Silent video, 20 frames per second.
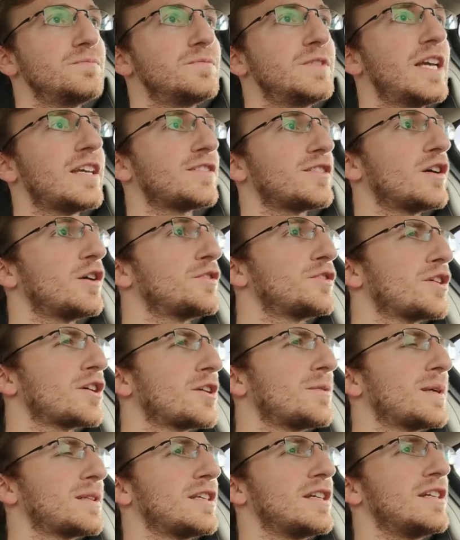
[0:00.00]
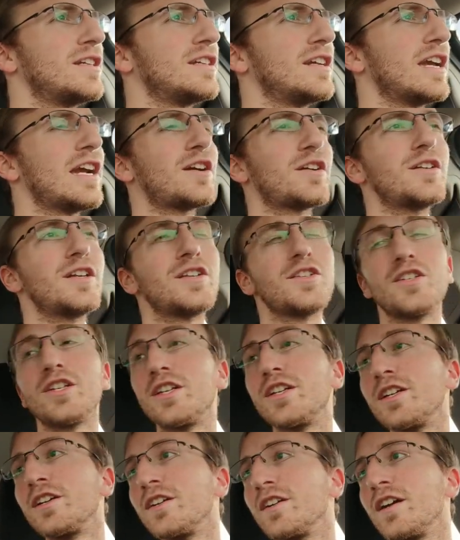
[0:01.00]
Yeah, so I was talking about the air
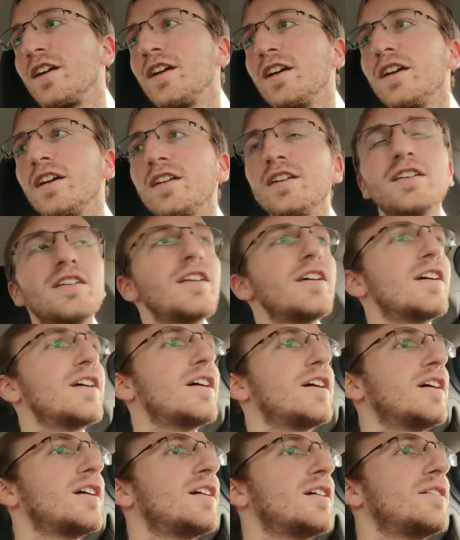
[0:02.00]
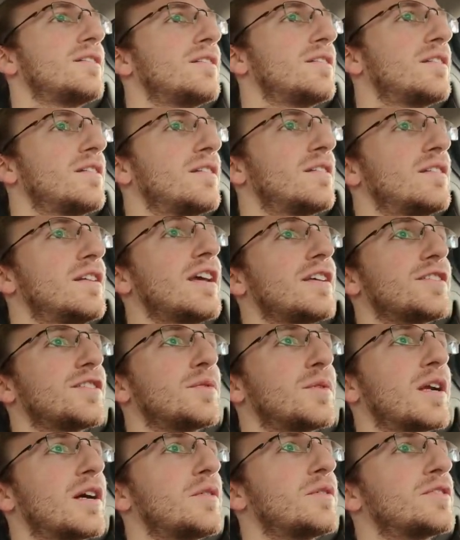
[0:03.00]
conditioning, and yeah,
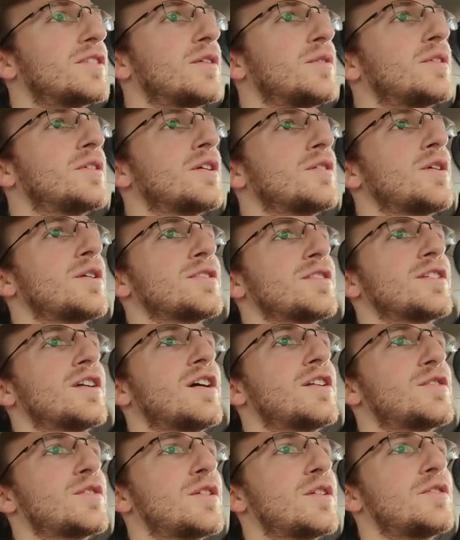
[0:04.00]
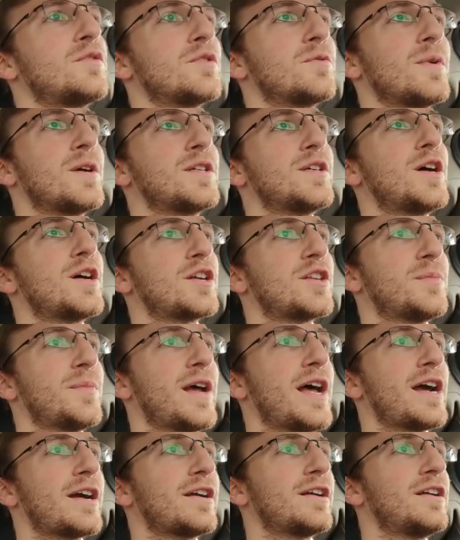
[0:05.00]
so when I was going across the country with my dog in the
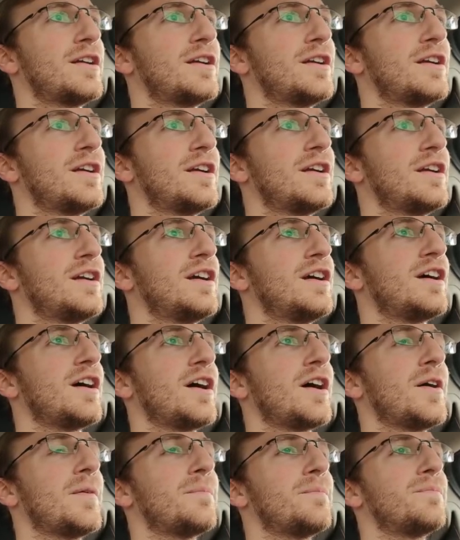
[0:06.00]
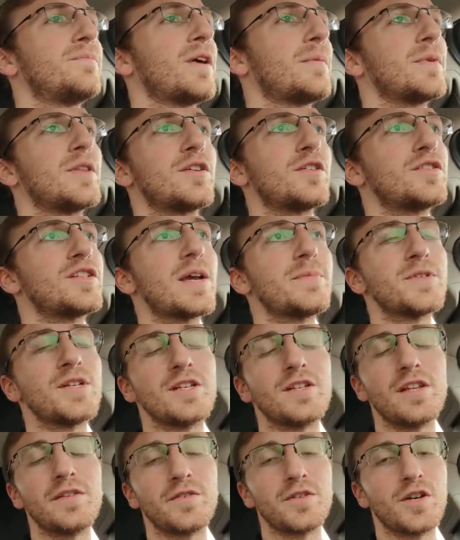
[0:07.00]
back, I mean, there are times you
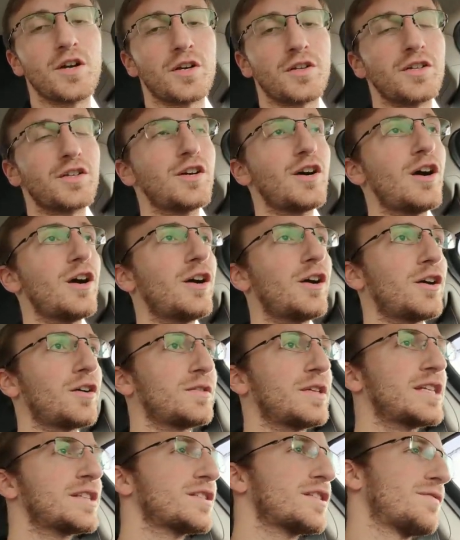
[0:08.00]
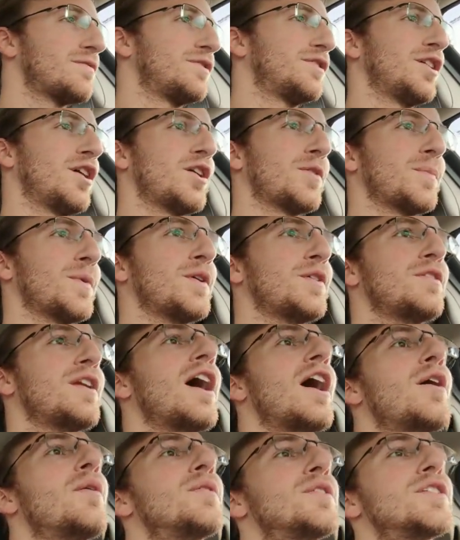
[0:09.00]
need to leave your dog in the car. Teslas have dog mode
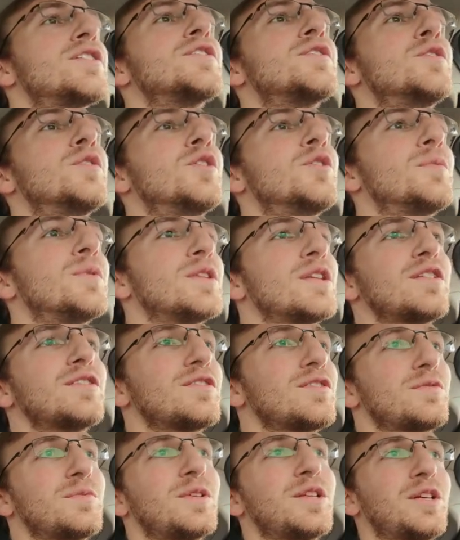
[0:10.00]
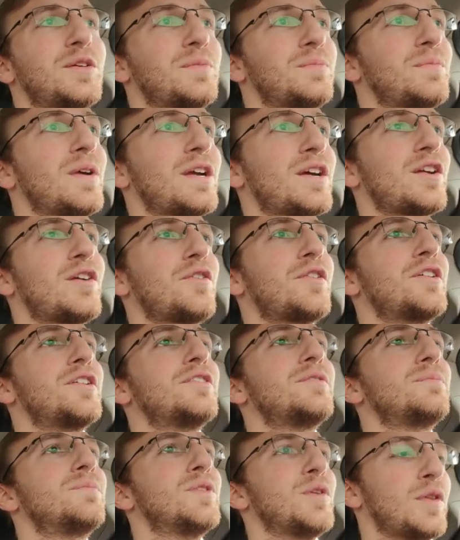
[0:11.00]
now, which is cool, but this, you know, I could
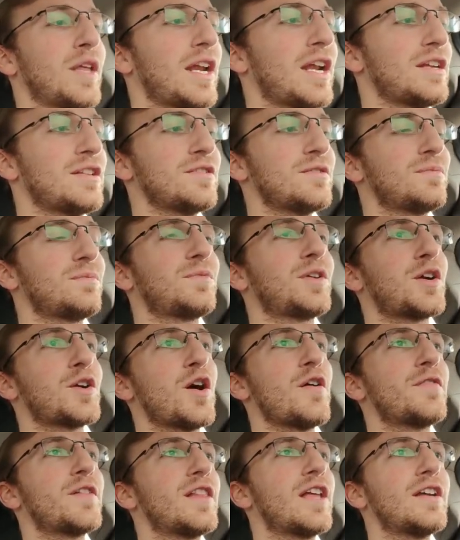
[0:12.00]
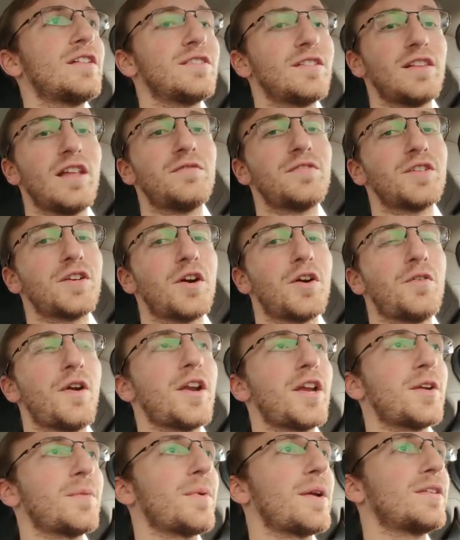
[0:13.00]
always do that. I just turned off the lights and left the car
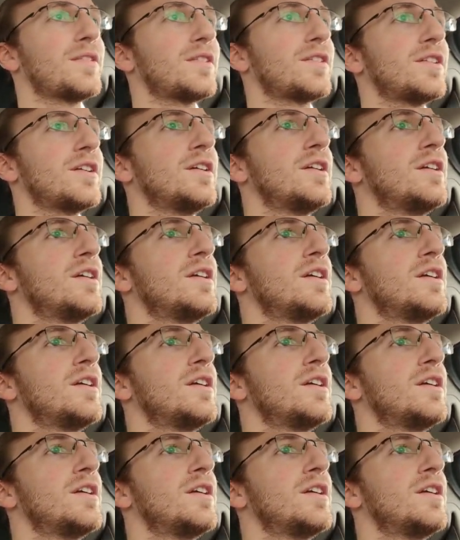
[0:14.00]
running, basically.